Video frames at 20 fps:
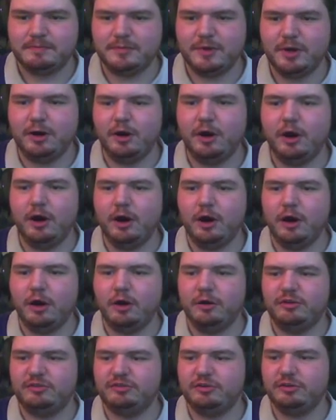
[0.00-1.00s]

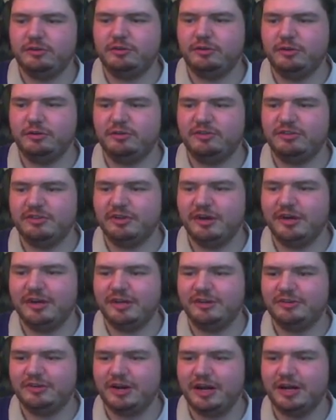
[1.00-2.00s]
Oh, it's a good
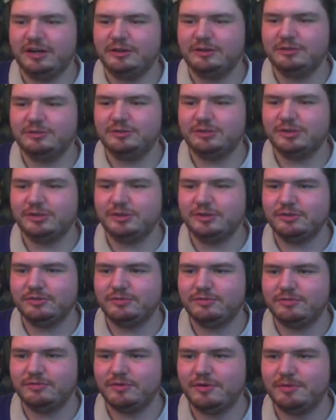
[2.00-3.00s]
sliding challenge
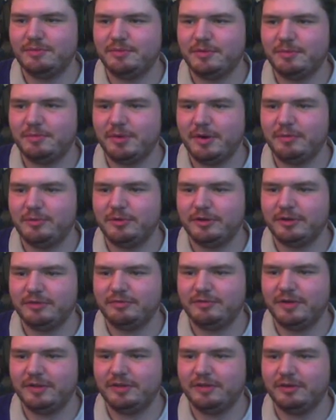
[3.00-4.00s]
from the Bayern Munich
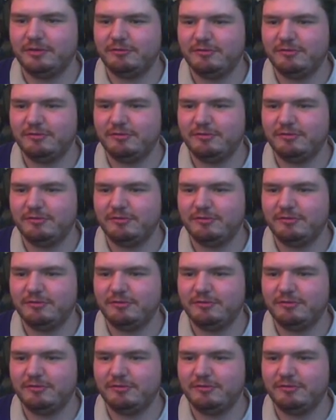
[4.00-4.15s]
defender.